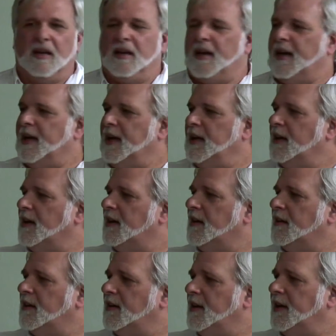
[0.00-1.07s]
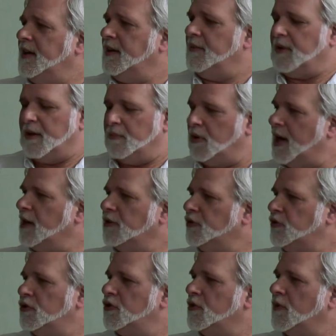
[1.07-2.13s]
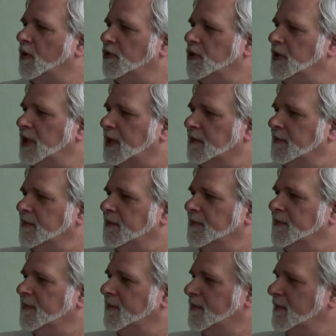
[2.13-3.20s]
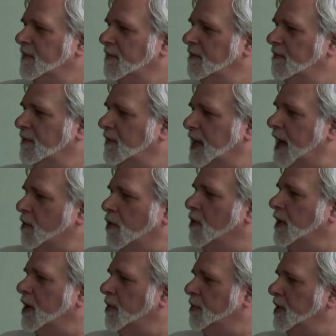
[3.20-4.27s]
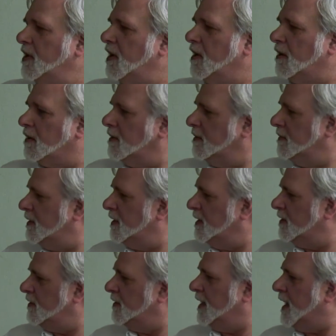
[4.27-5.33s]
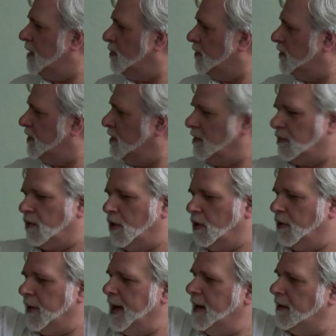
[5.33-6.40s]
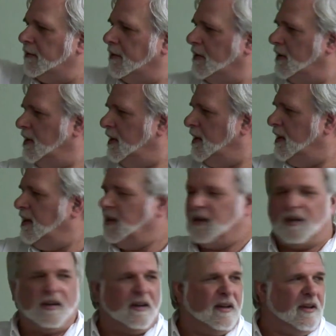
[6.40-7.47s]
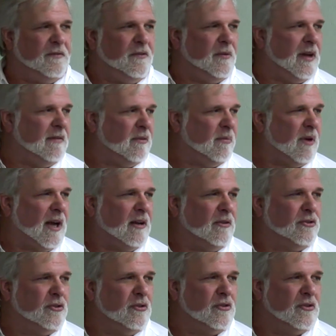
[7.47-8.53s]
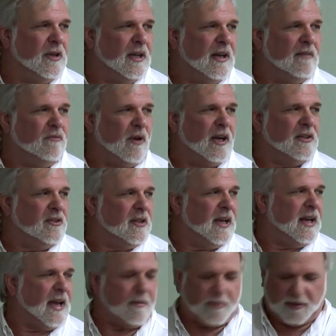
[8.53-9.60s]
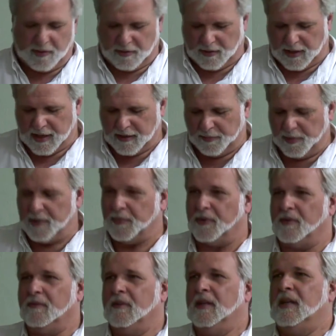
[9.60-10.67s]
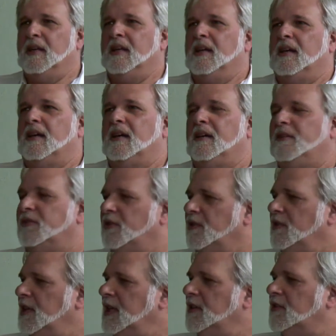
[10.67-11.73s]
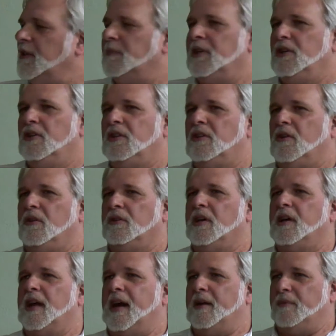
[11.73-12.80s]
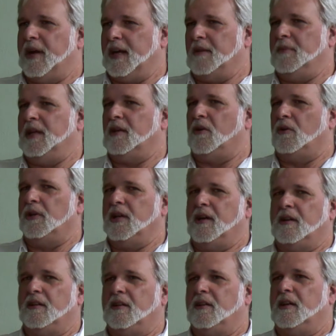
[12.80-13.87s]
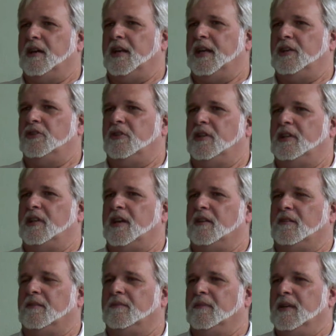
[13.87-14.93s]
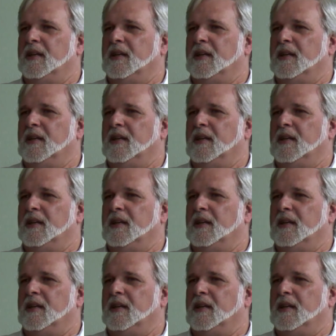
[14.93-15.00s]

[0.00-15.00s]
A bridle suture won't do it. That won't help you at all with this. The eye will still roll around if you have a bridle suture in. I've watched that happen to a lot of people. So you need something good to hold on. I recommend holding onto the cut edge of the tunnel.